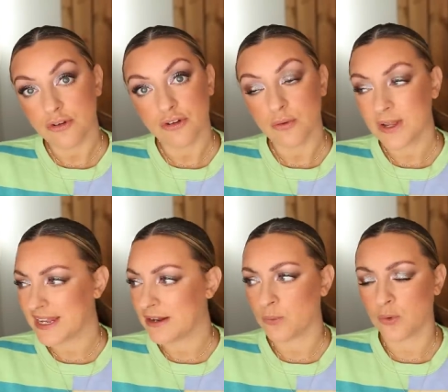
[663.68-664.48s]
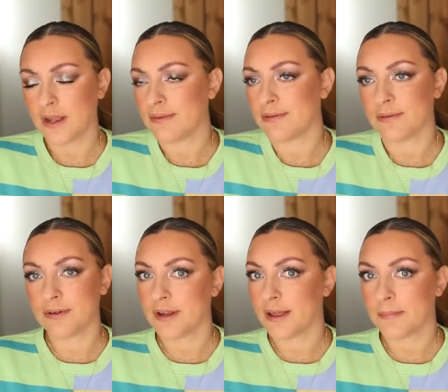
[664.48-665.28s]
do it in whatever
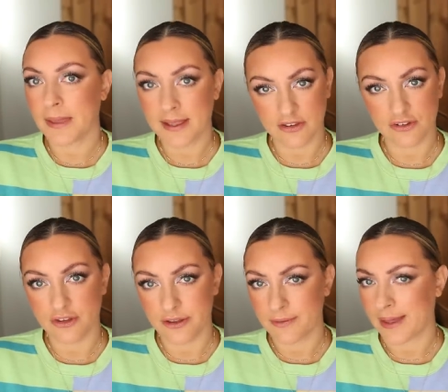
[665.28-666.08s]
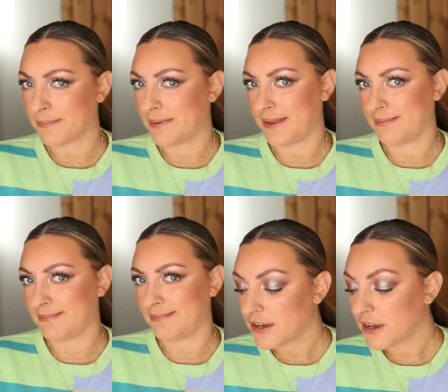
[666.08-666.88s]
order makes you happy.
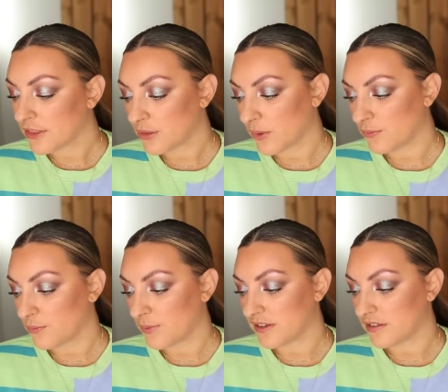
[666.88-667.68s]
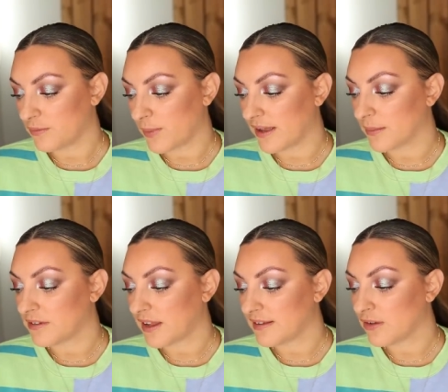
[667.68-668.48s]
Another one from Vixen of Makeup
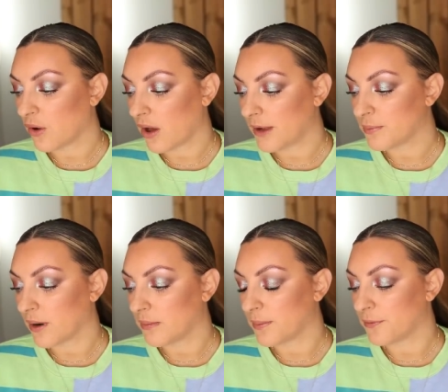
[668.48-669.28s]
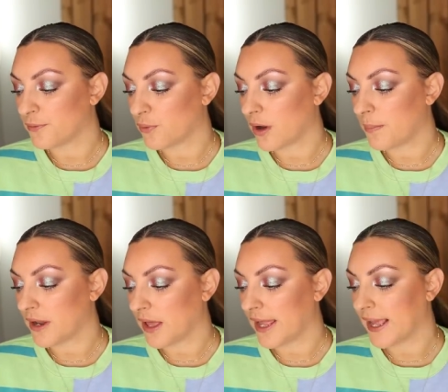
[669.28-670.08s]
setting your eye primer before
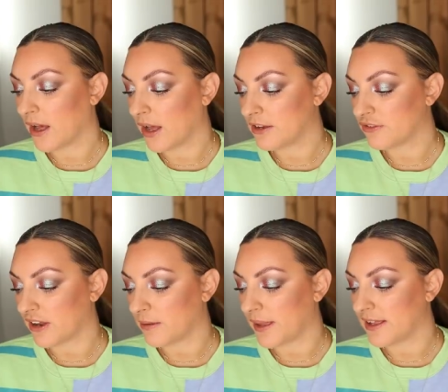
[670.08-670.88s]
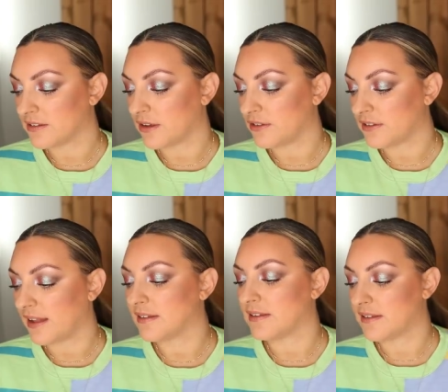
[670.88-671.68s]
applying eyeshadow makes no
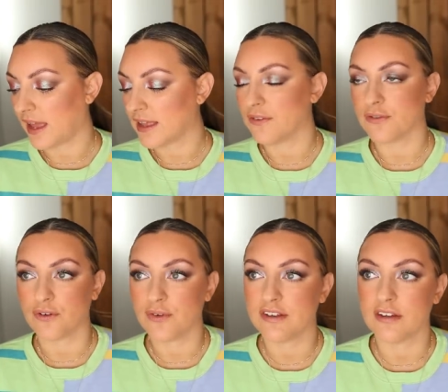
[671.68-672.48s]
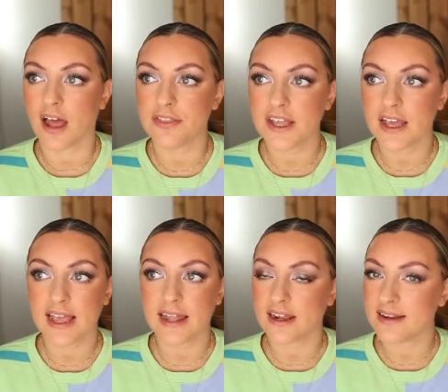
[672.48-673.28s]
sense. It's tacky for a reason. I think,
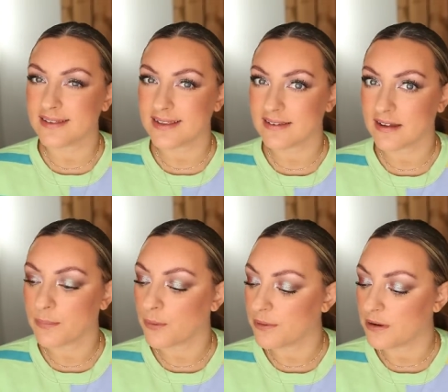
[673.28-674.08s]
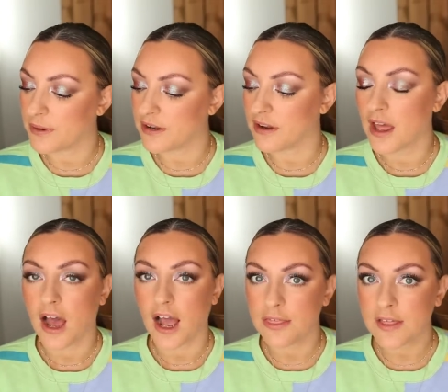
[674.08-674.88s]
again, I don't think that's an unpopular opinion.
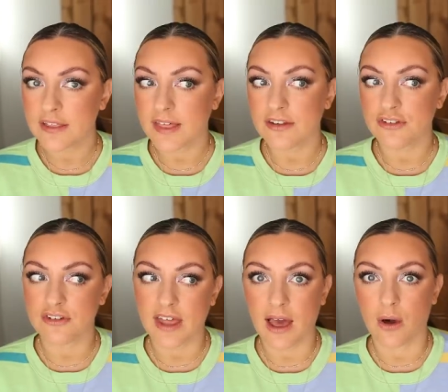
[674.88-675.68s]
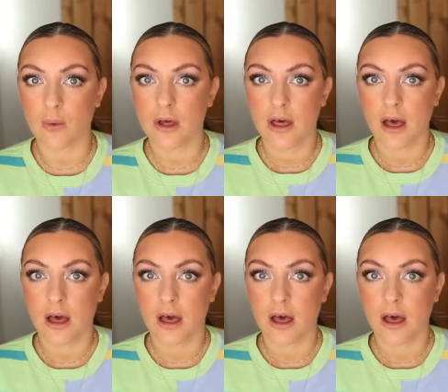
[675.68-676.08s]
I think that's just how